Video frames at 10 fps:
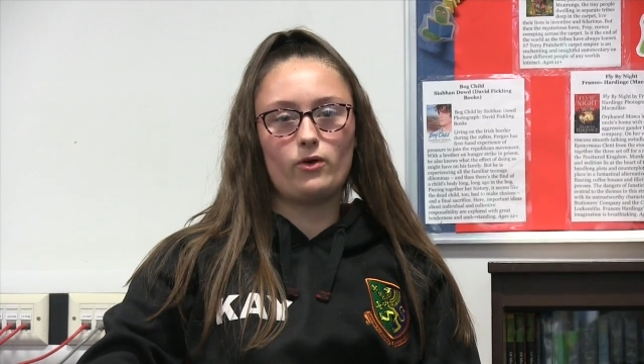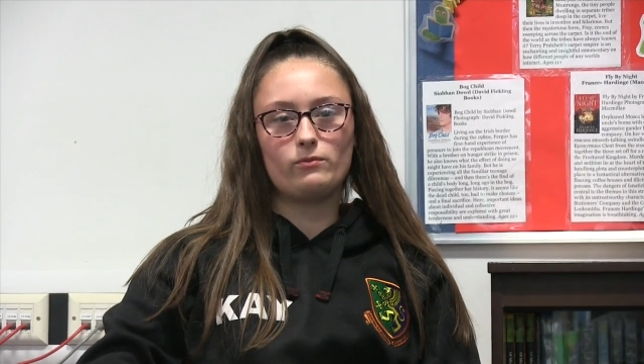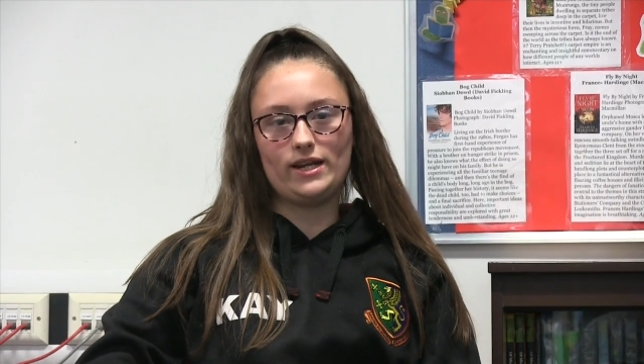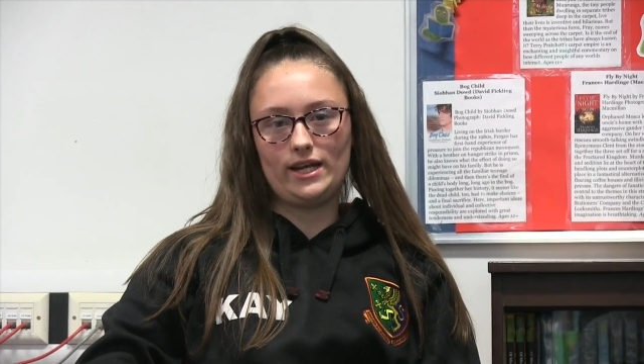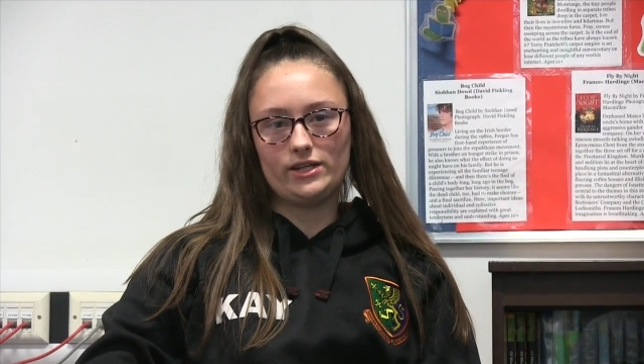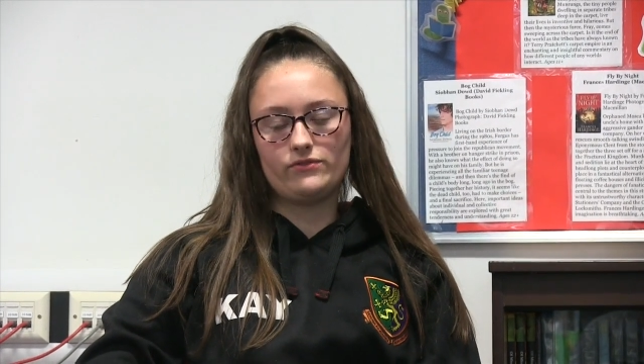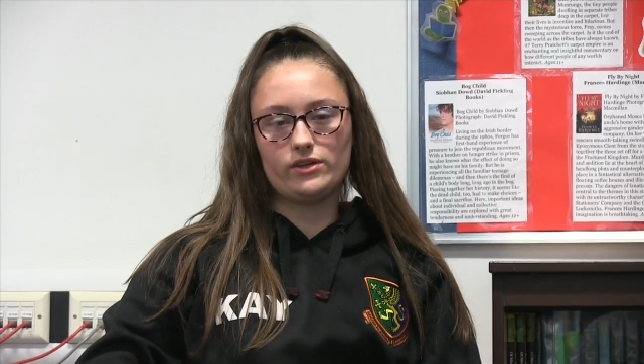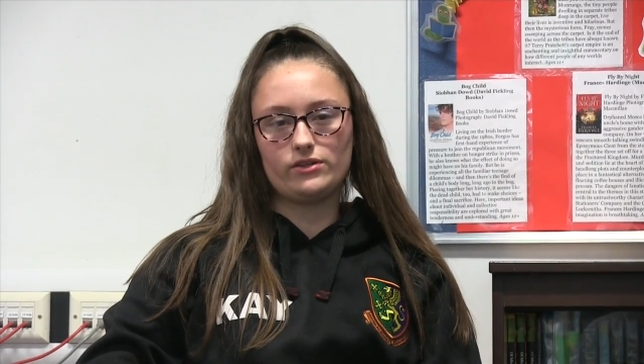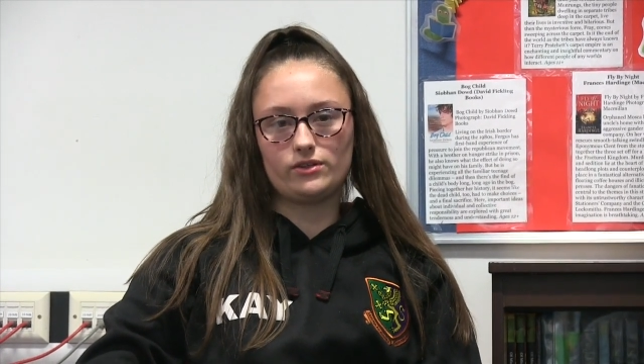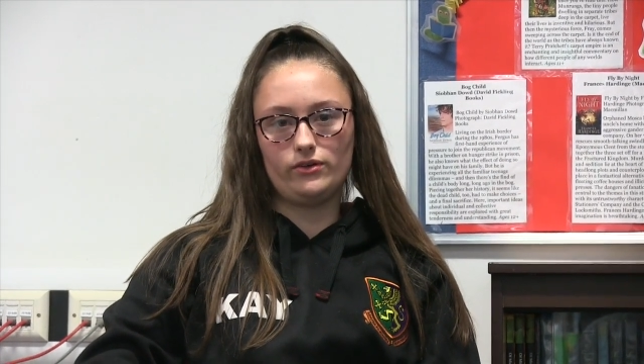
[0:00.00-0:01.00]
what we need
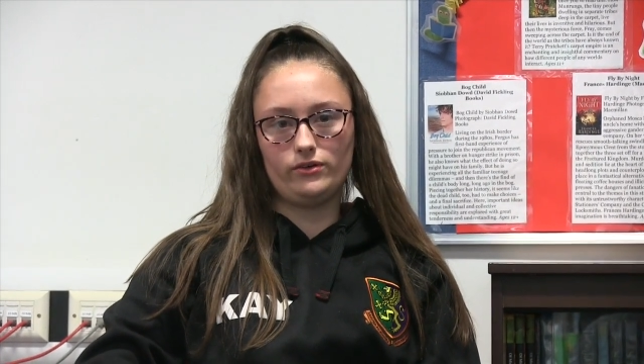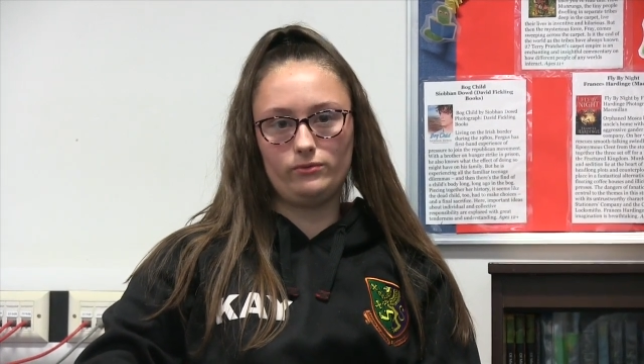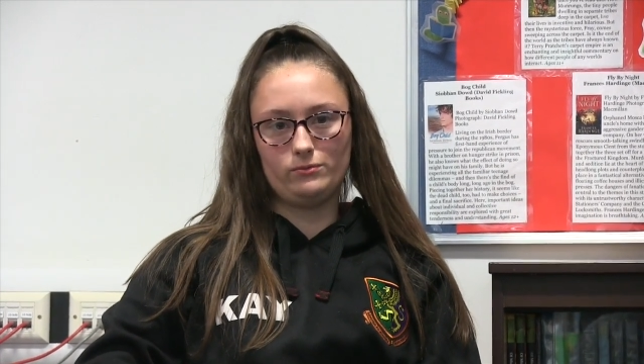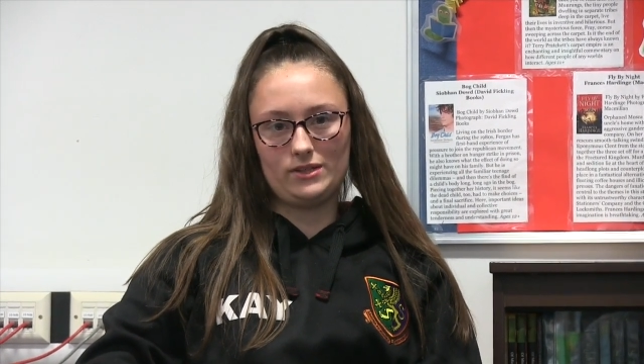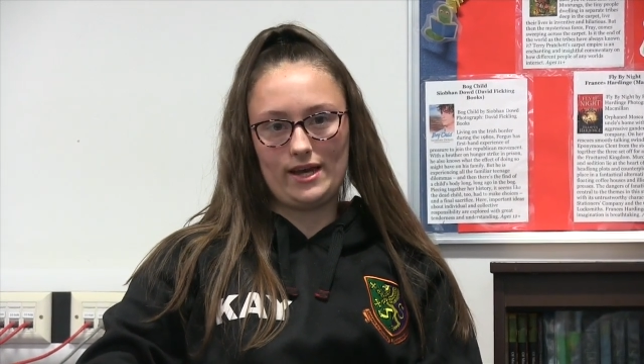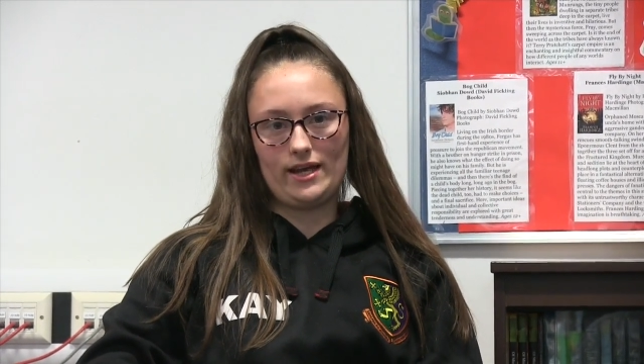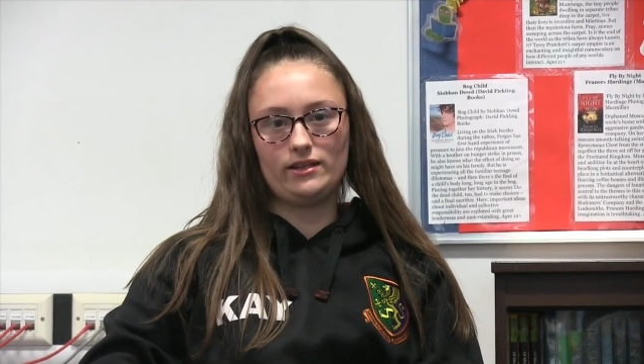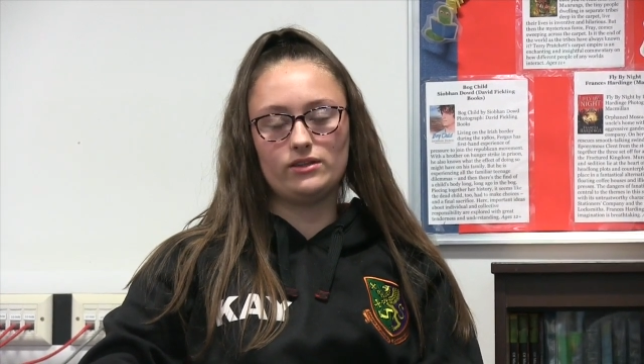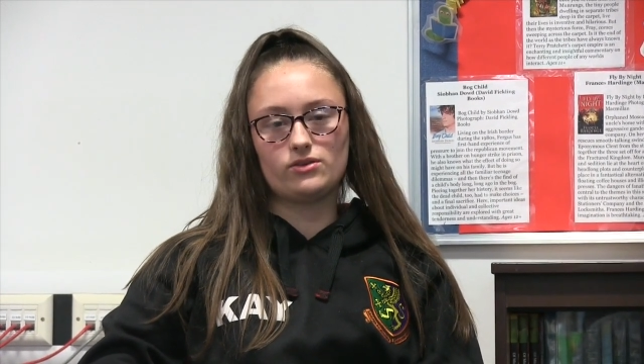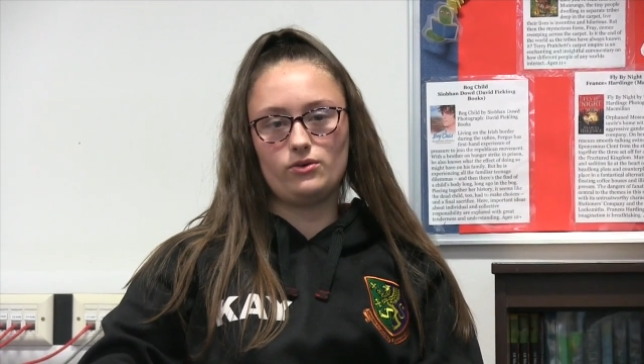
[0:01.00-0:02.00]
for the school day
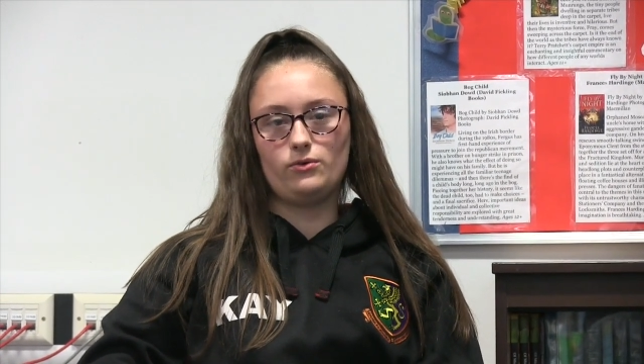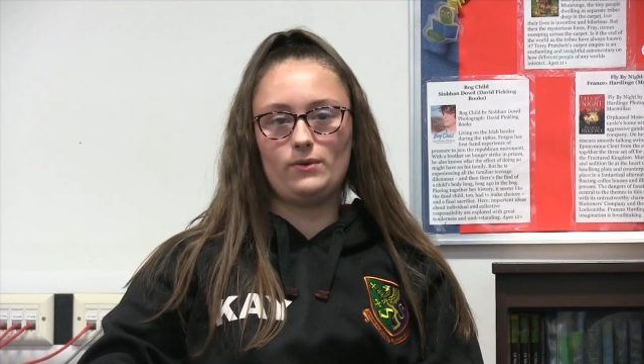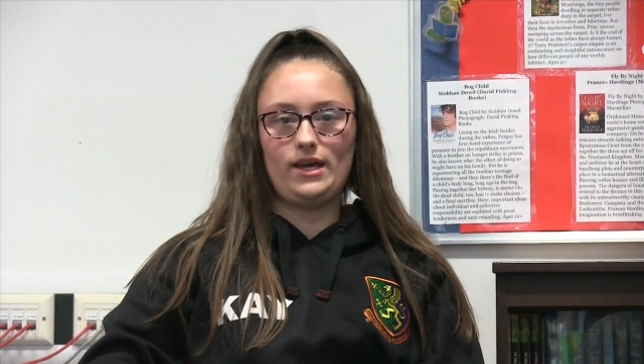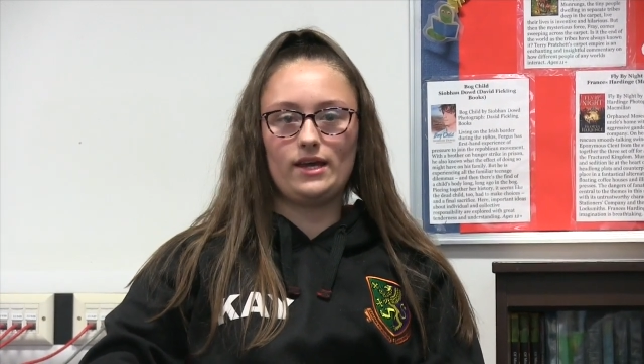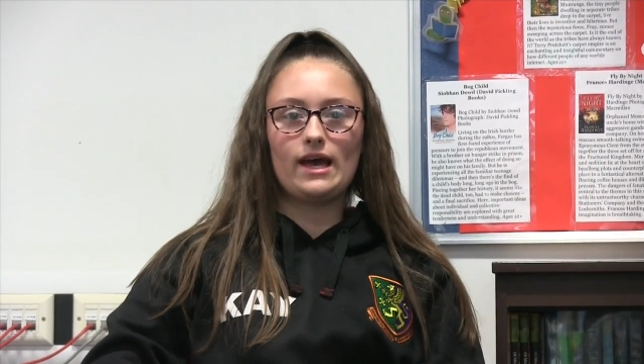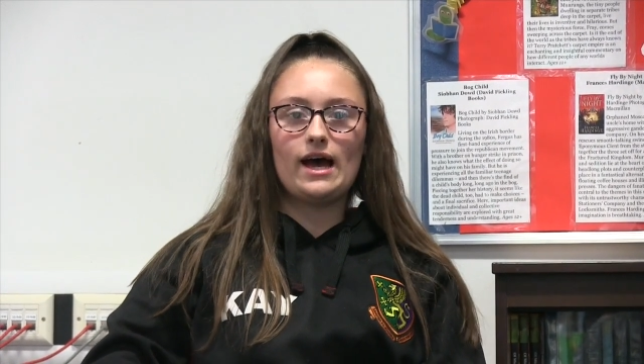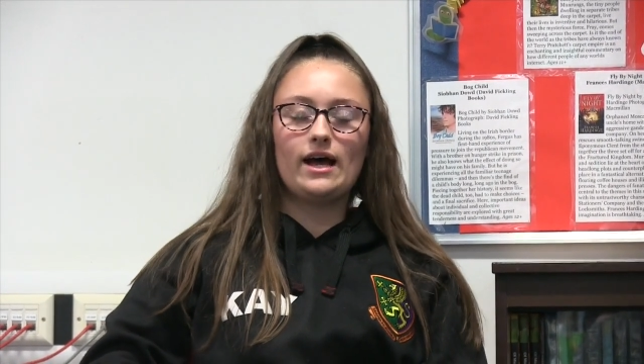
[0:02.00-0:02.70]
and the school week,